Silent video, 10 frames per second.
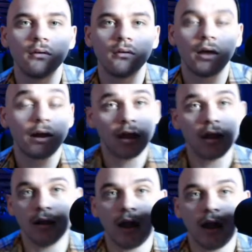And again,
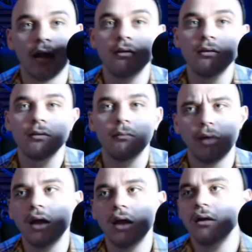he lied.
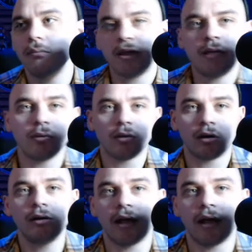But people
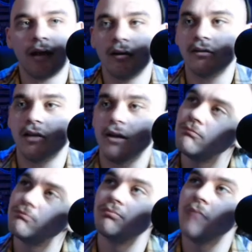heard that and was like,
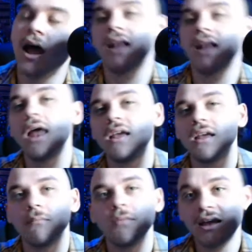I like
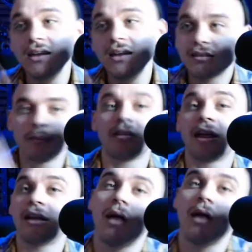him. He seems
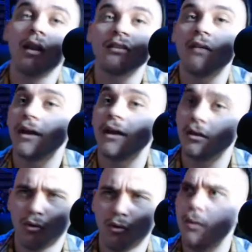like a Molotov I
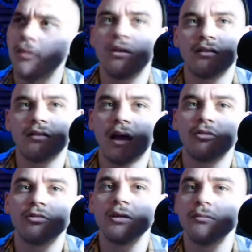could throw at the
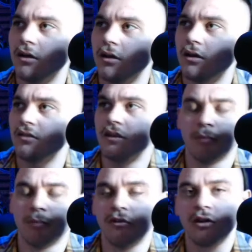establishment because these
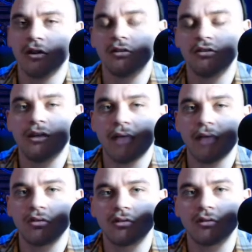motherfuckers keep
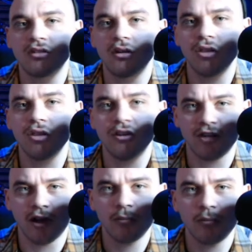outsourcing all these
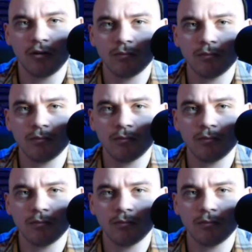jobs